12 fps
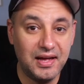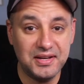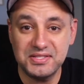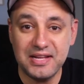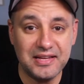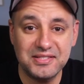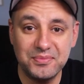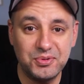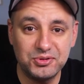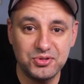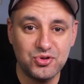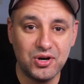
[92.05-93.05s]
And it's that simple
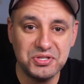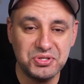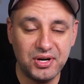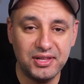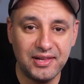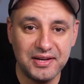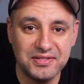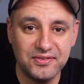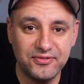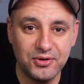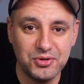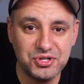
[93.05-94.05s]
to draw straight lines in
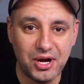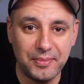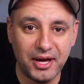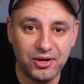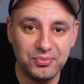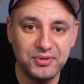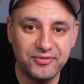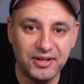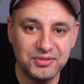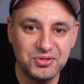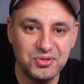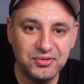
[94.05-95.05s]
Photoshop. I hope you found
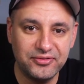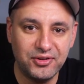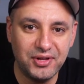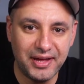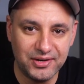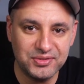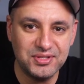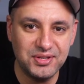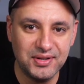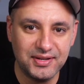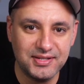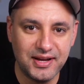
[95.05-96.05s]
this useful and I'll see you
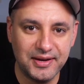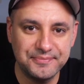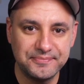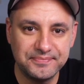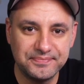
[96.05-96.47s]
next time.